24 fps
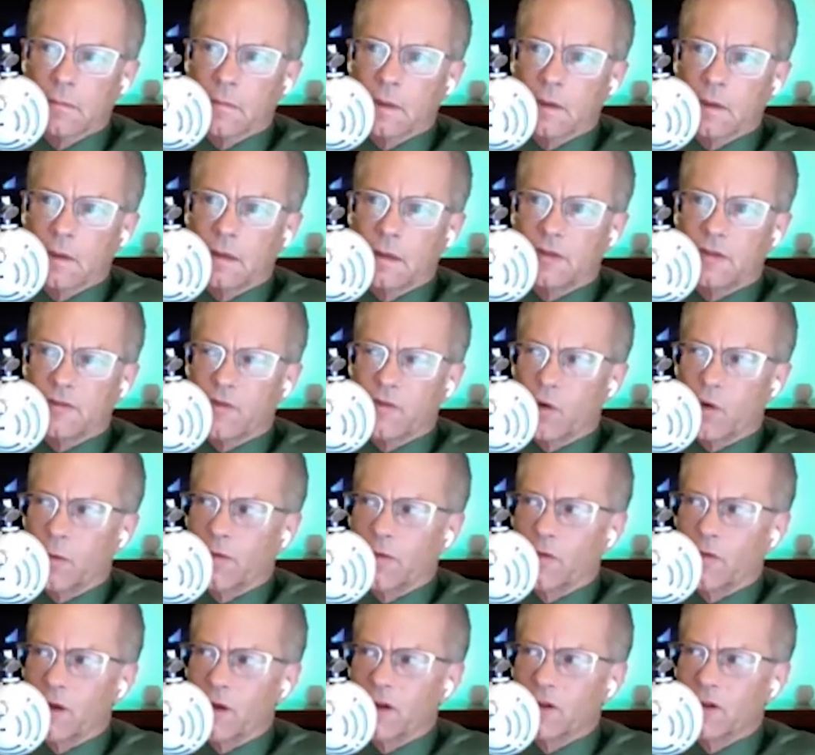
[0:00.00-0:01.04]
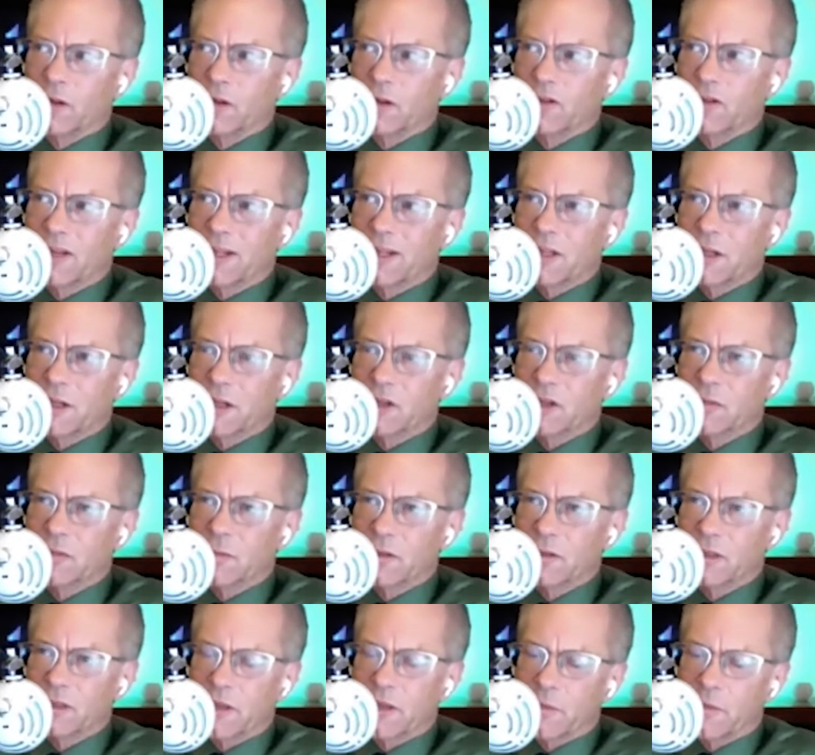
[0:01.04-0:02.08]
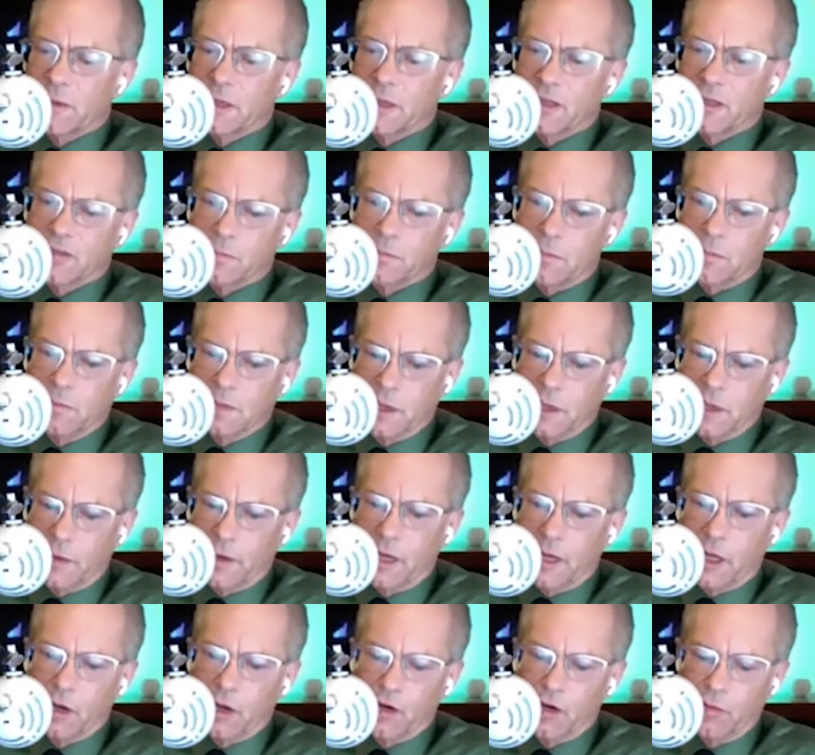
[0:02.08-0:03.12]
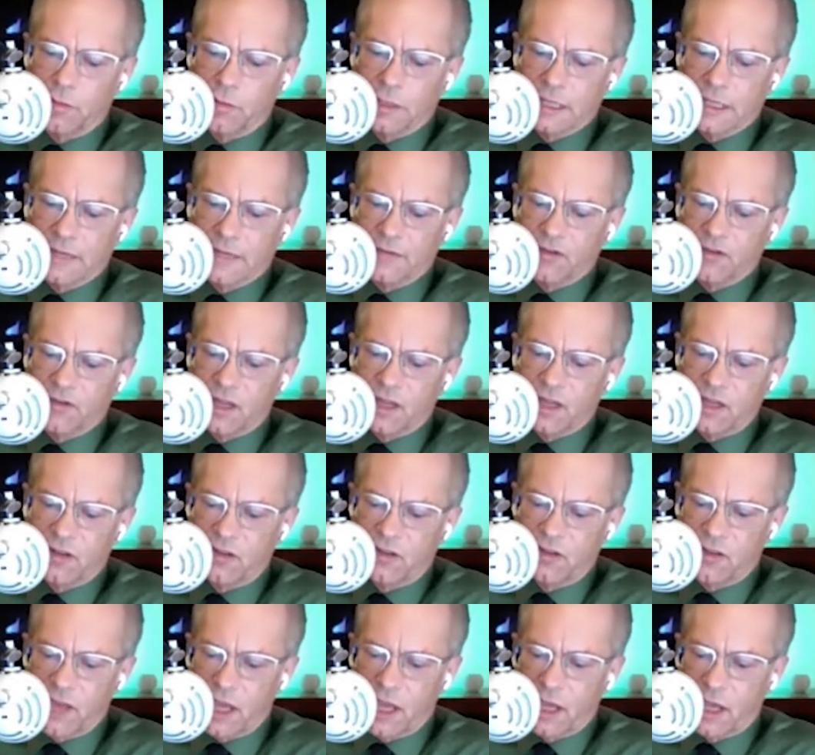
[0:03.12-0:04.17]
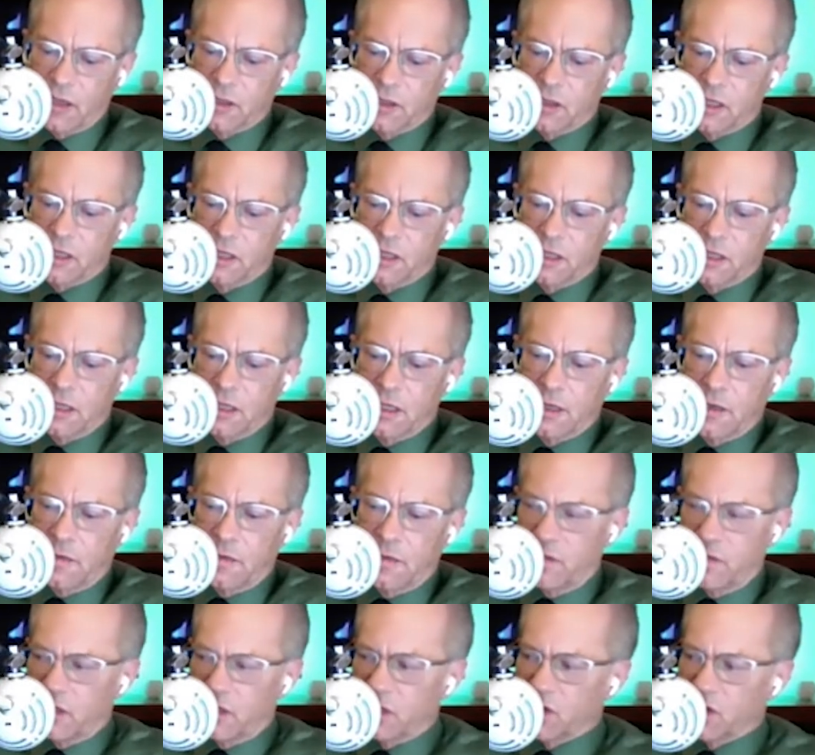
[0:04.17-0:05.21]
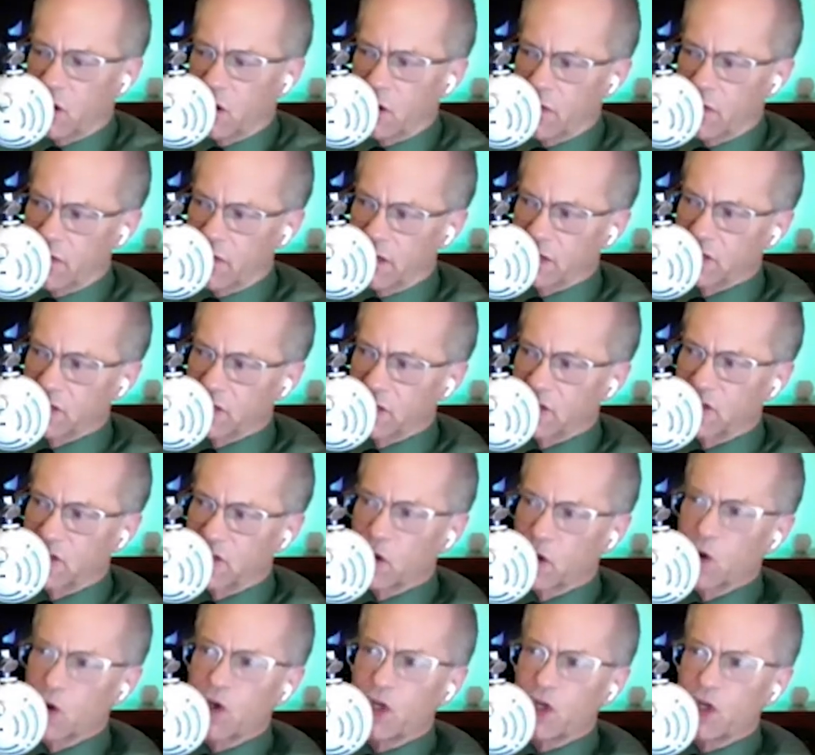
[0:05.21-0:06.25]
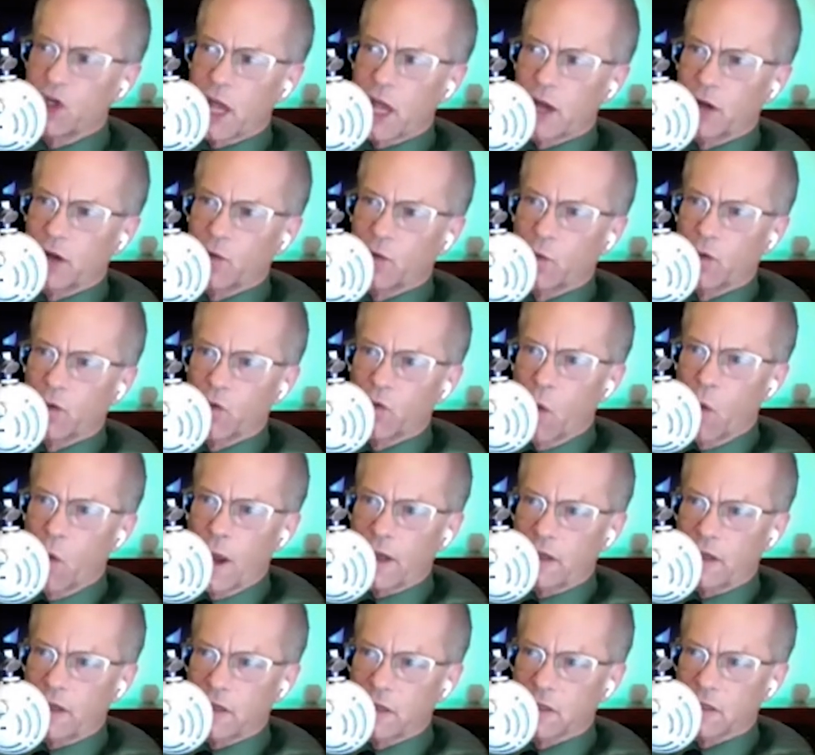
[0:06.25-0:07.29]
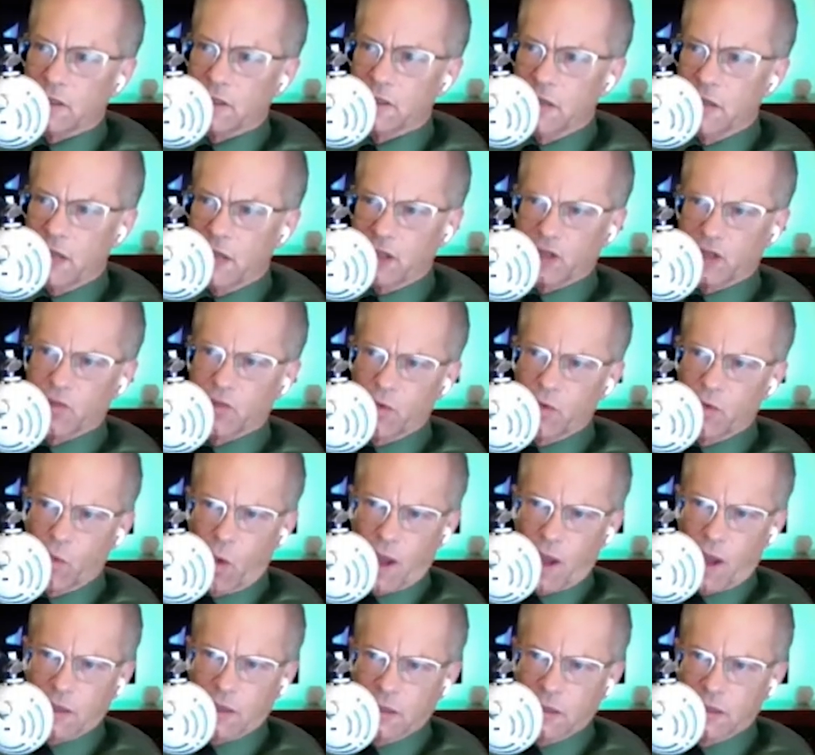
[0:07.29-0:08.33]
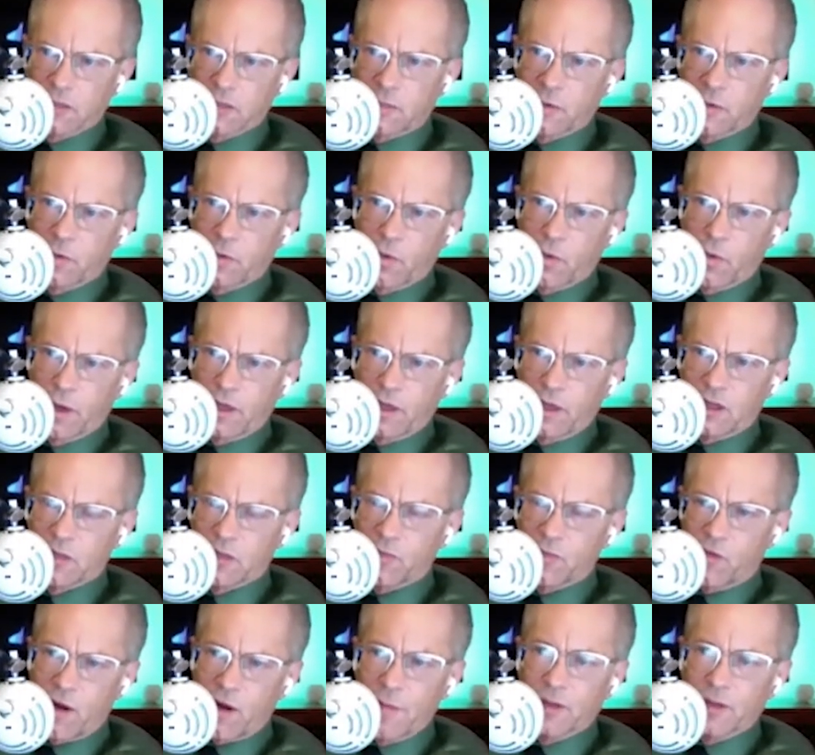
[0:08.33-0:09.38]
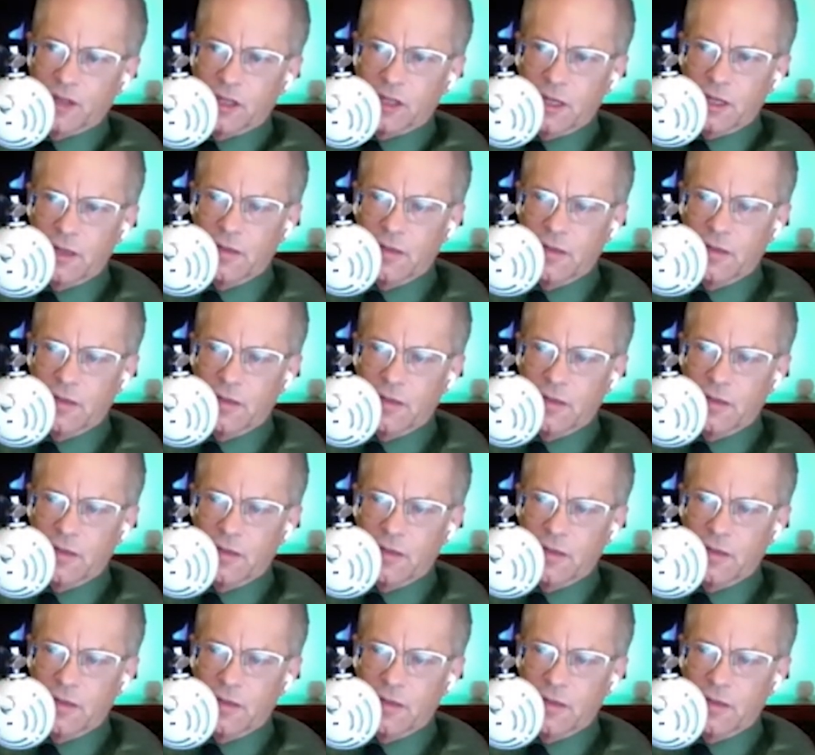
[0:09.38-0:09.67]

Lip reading: It's a form of racial essentialism to say that because Larry Elder believes these things, these are things associated with whiteness, not just with whiteness, but with white supremacy.